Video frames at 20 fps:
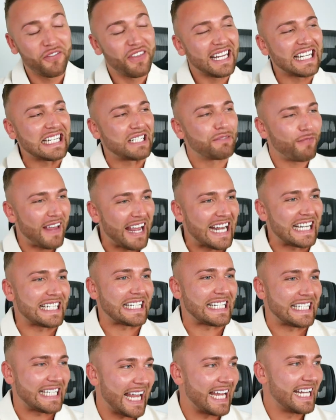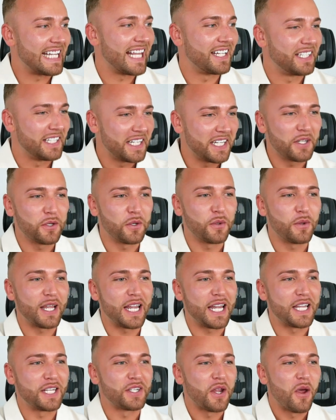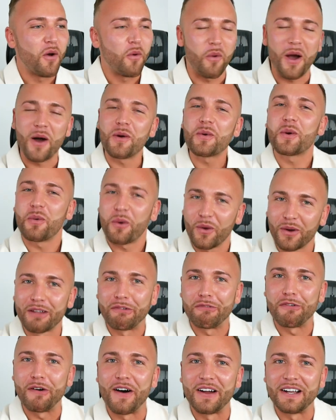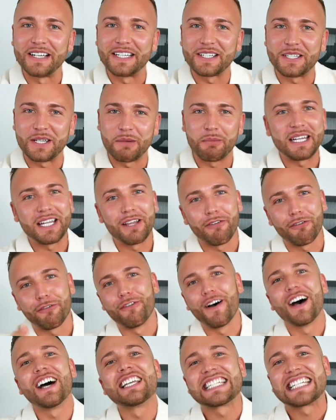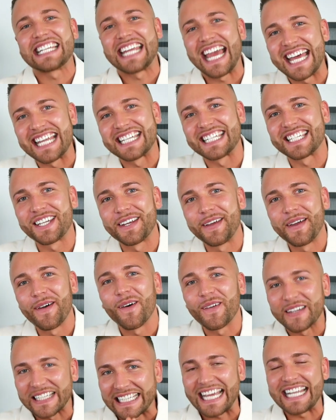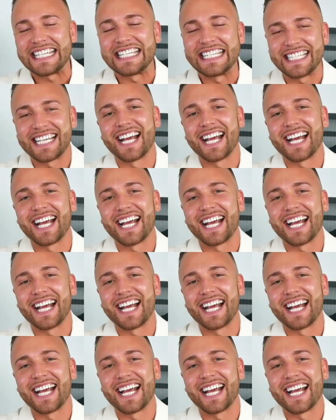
I think it's fair to say that Neil is well qualified to be the first guest on Gettin'